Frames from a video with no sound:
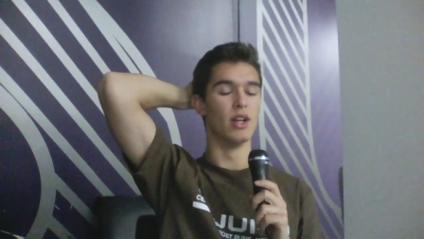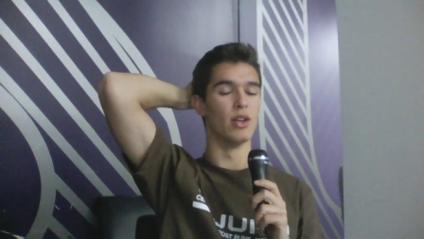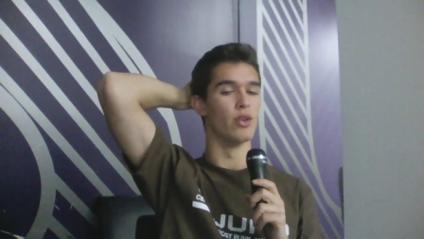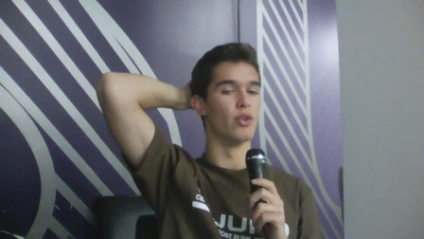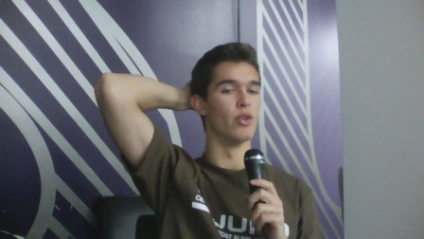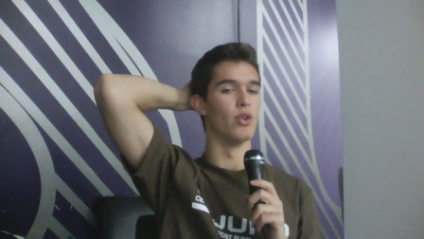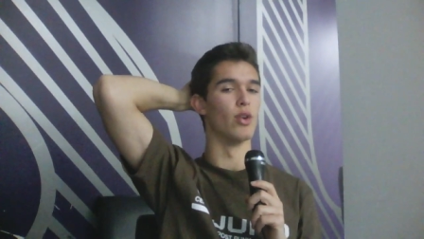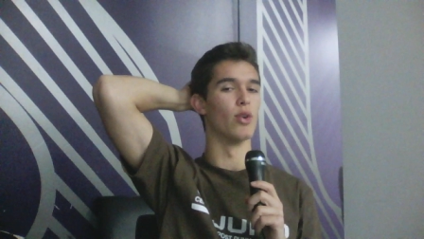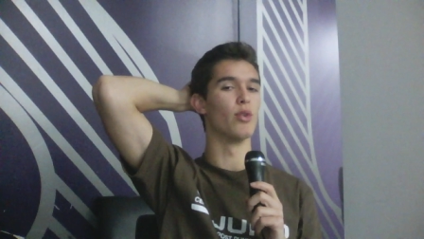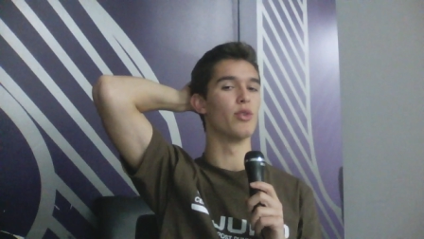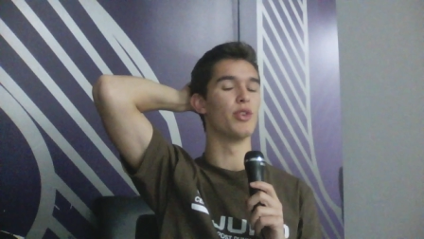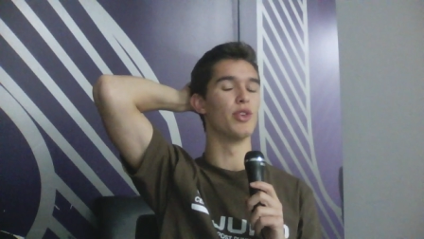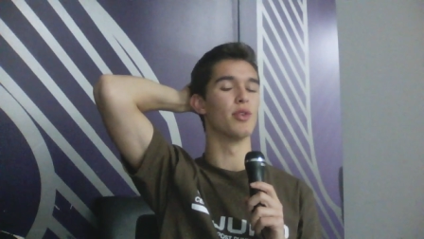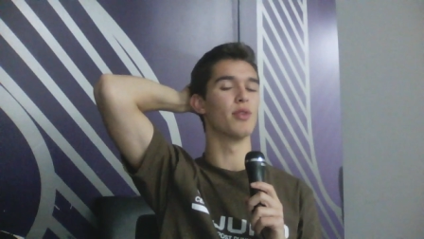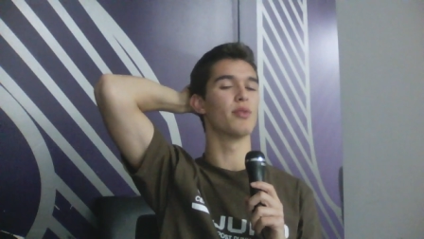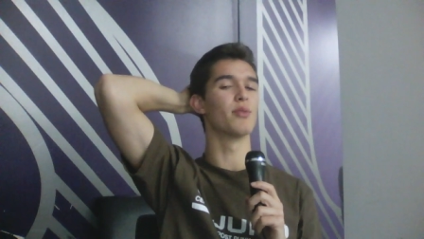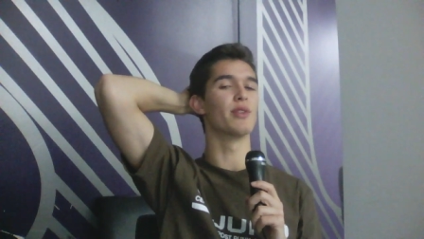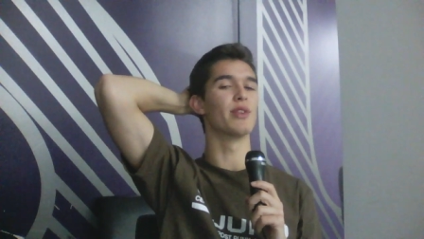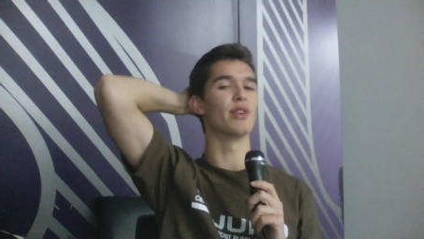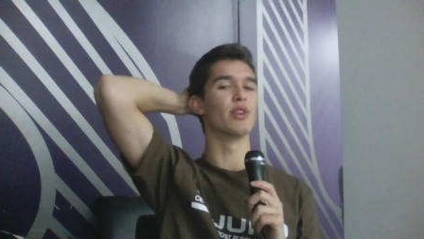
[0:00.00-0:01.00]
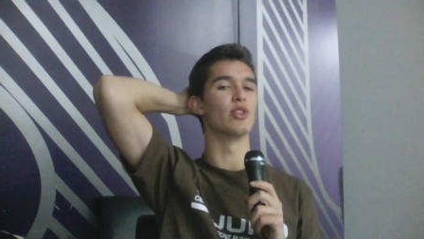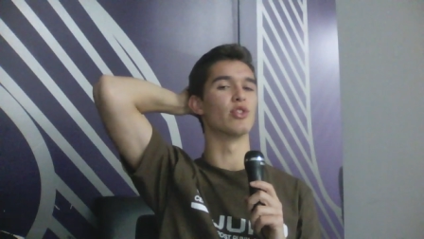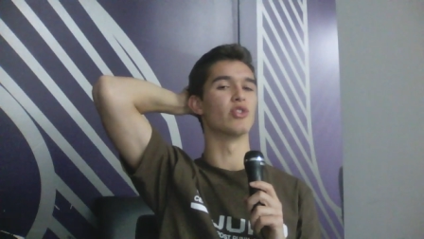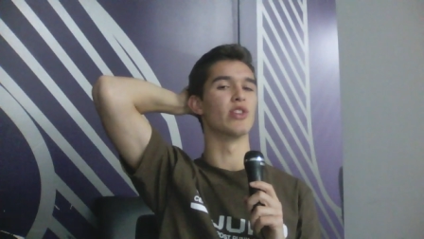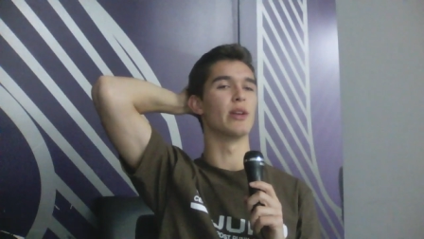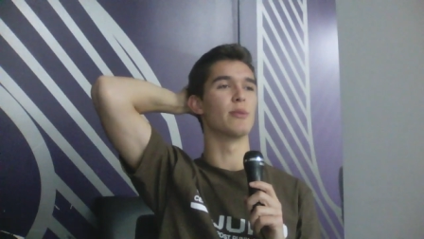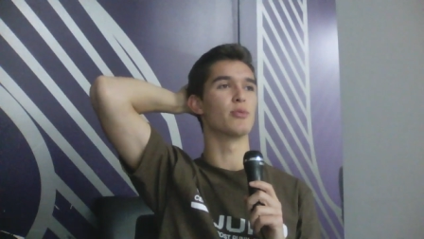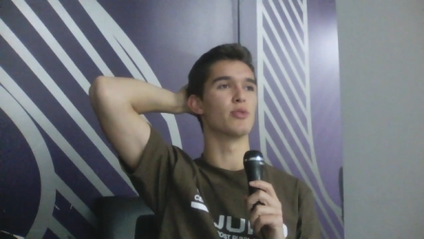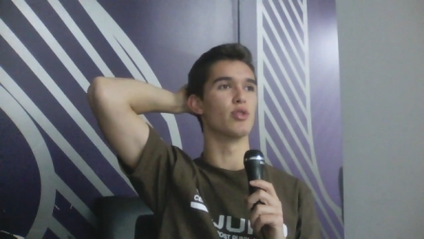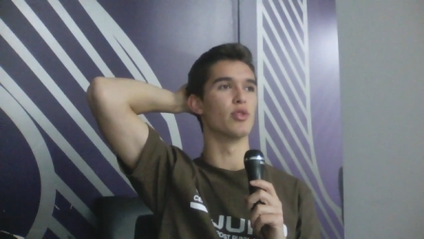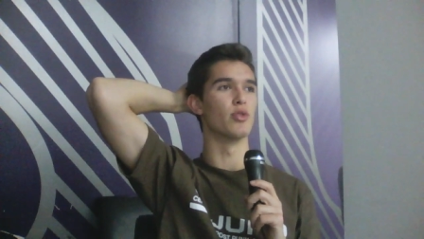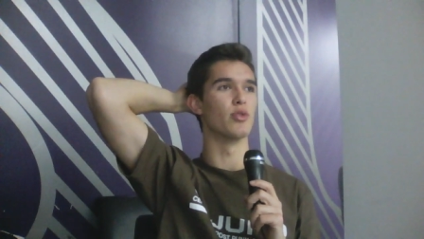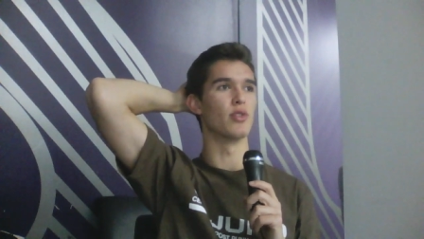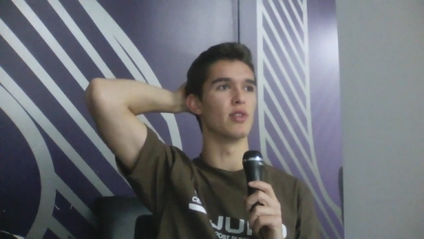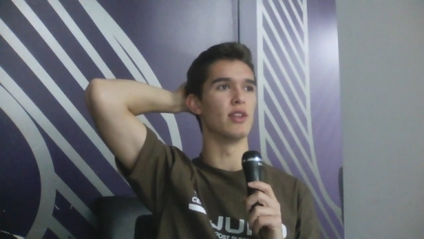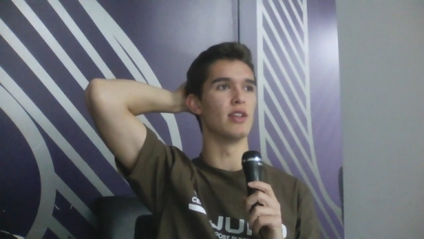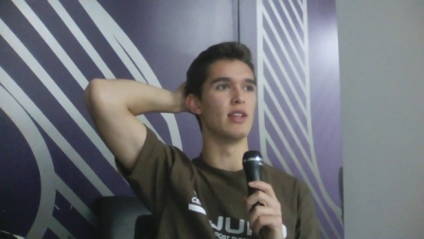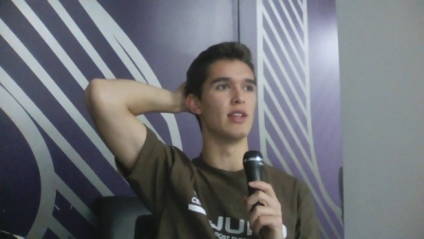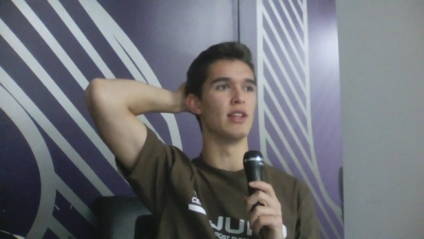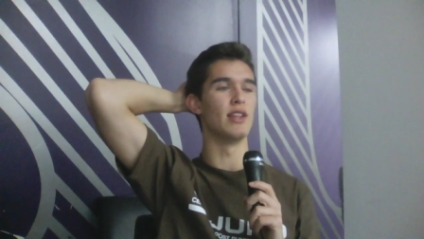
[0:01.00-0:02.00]
No, you're in really good shape, so you're
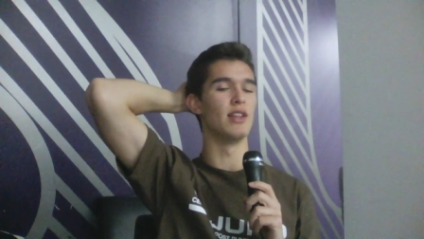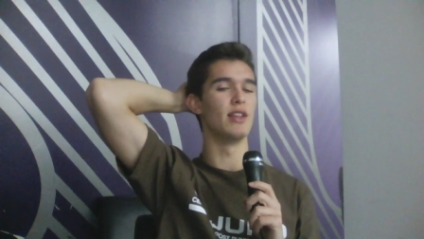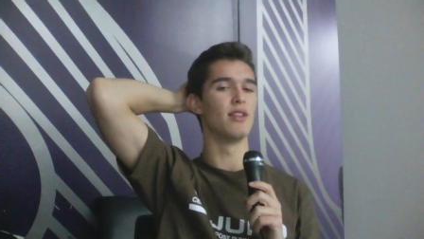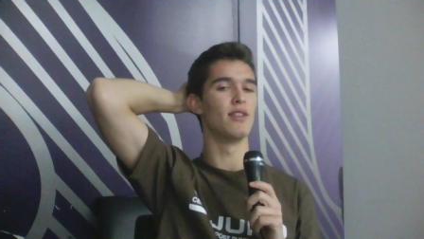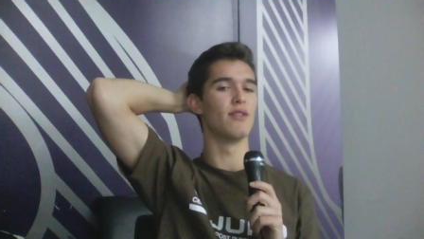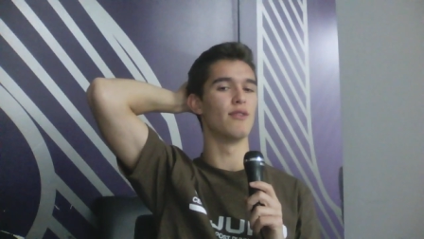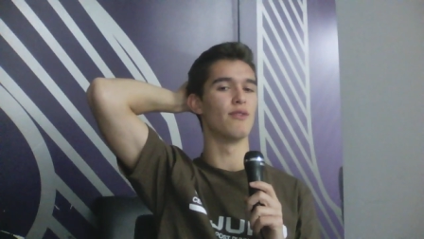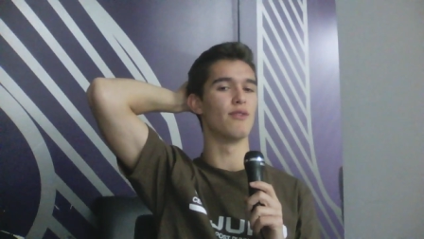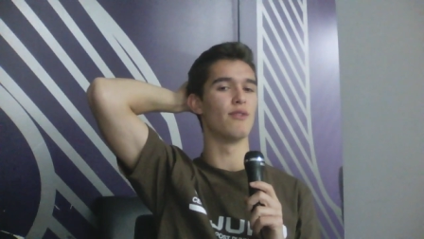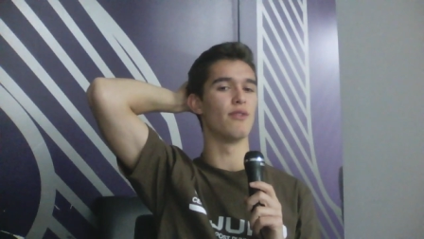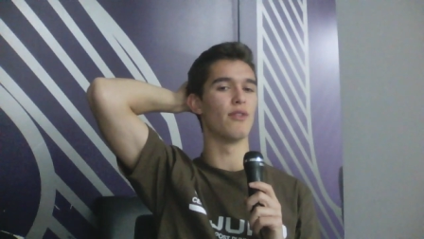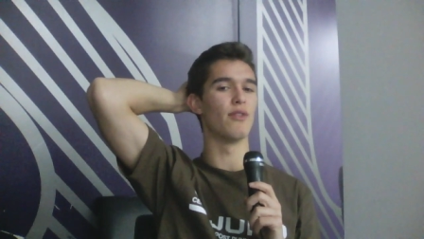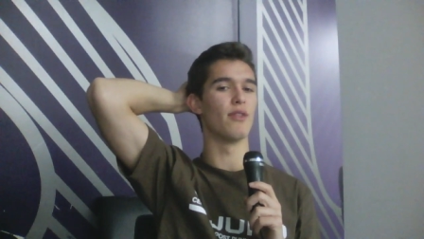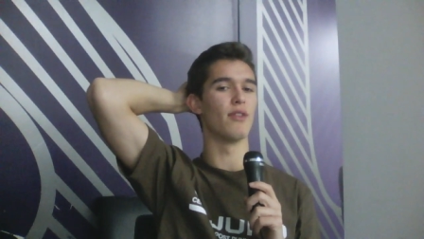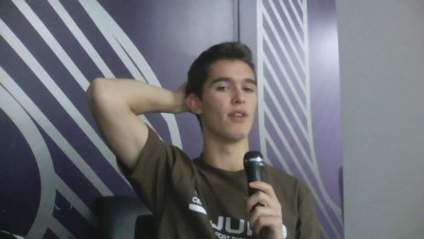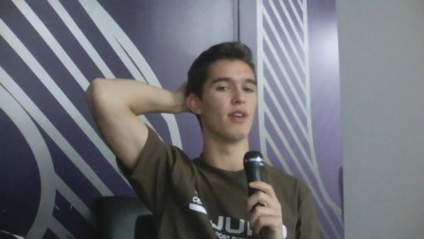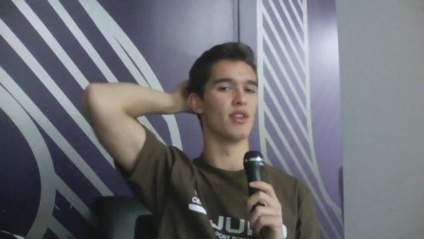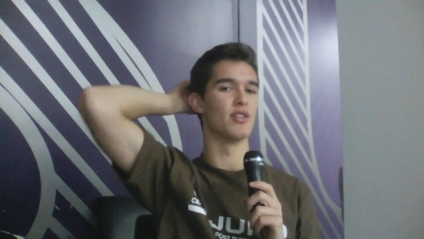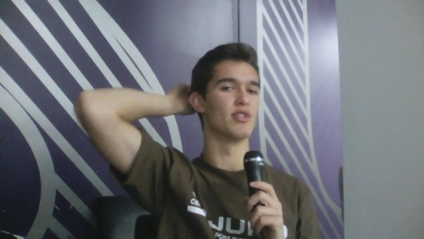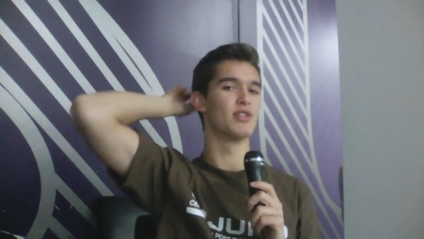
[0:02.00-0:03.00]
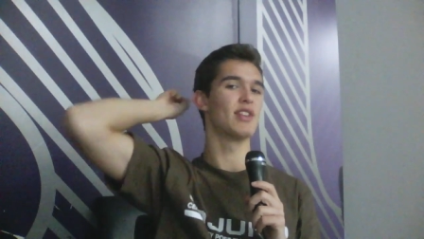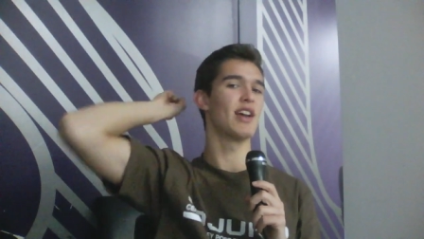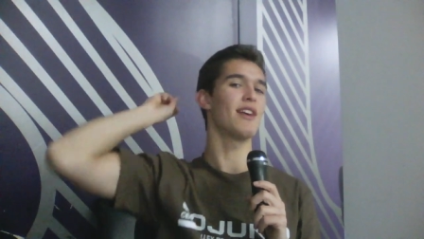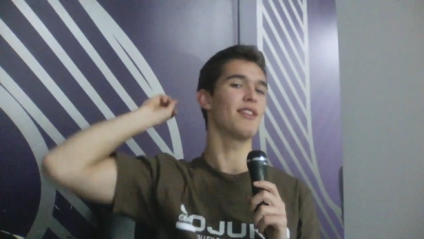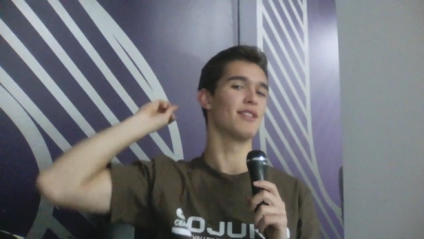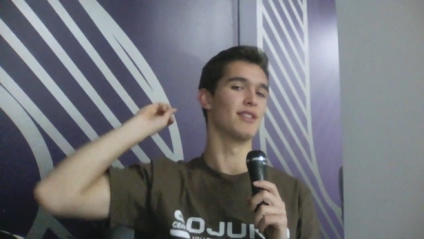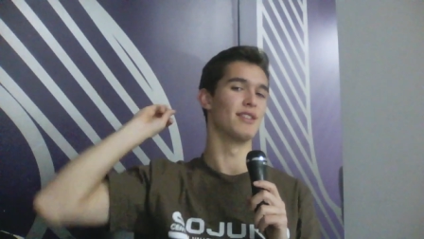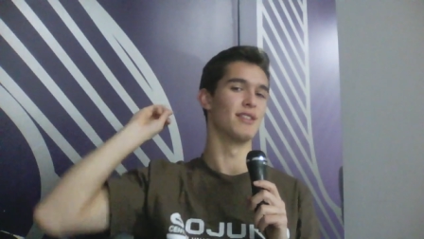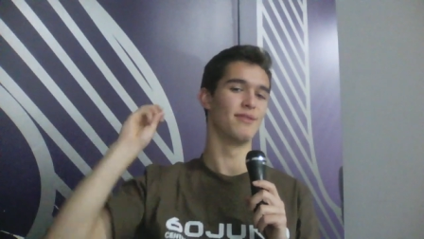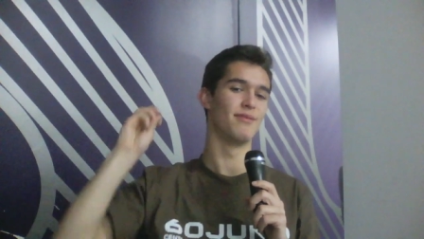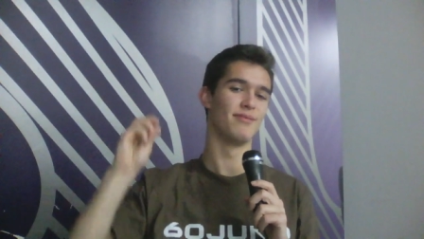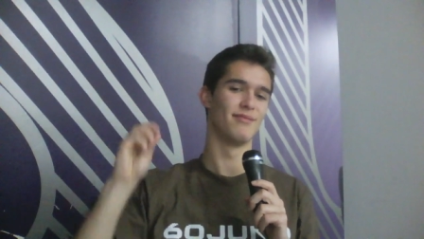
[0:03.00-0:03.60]
gonna eat a salad